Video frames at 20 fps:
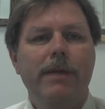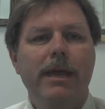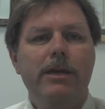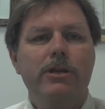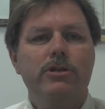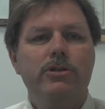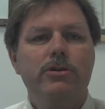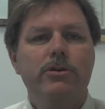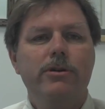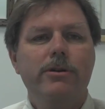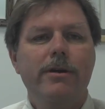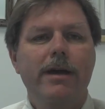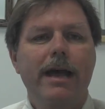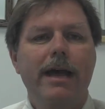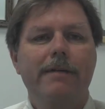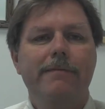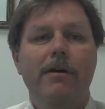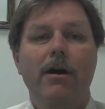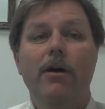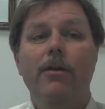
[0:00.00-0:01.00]
Make sure you
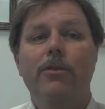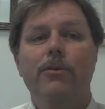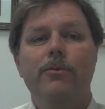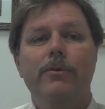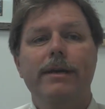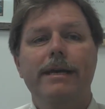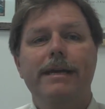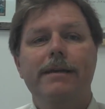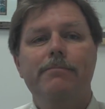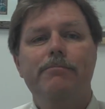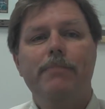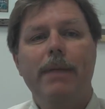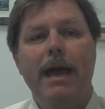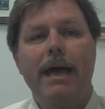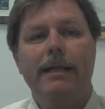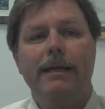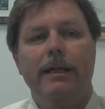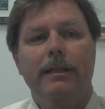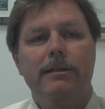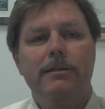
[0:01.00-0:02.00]
have all three in
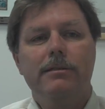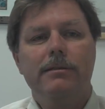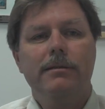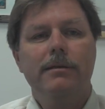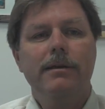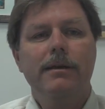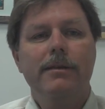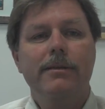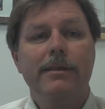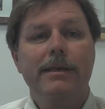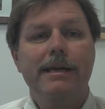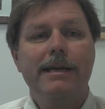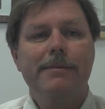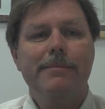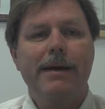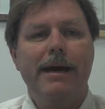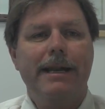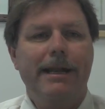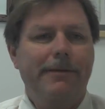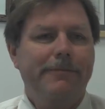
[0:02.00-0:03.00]
balance. Think
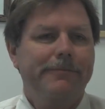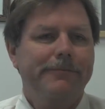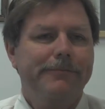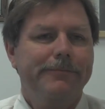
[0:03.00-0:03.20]
about it.